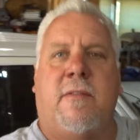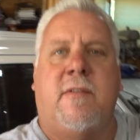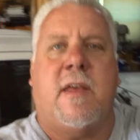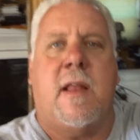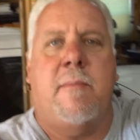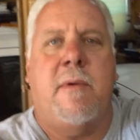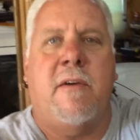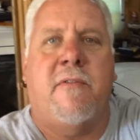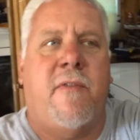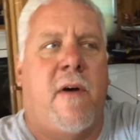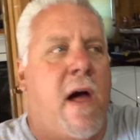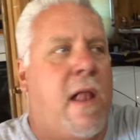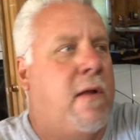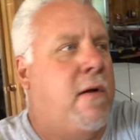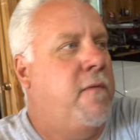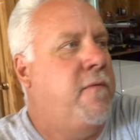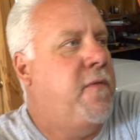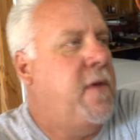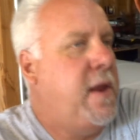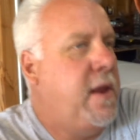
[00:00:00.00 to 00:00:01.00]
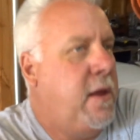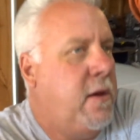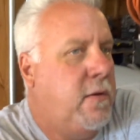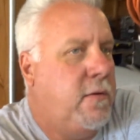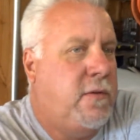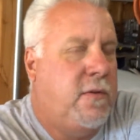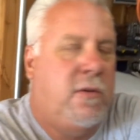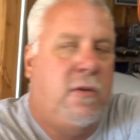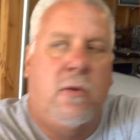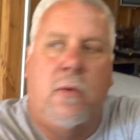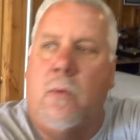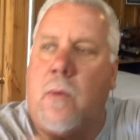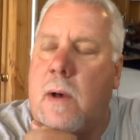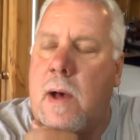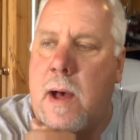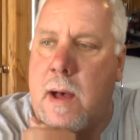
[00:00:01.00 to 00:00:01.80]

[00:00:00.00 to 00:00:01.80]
is going to be a follow-up video to